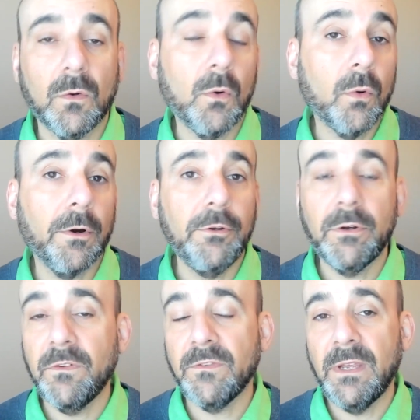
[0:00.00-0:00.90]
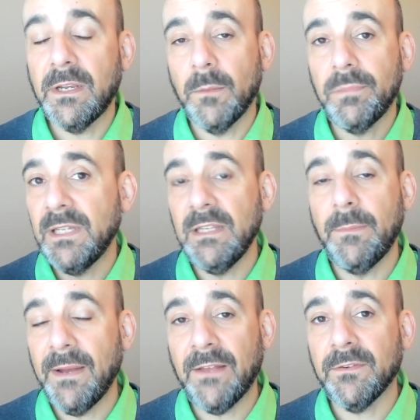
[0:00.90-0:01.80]
or you could stay completely
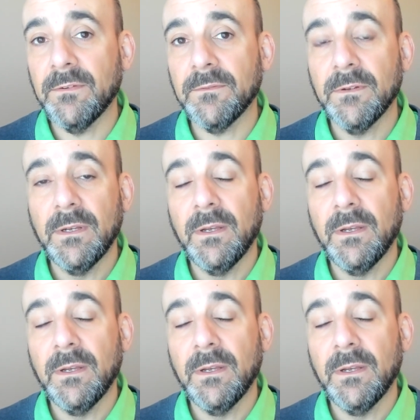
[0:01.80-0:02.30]
passive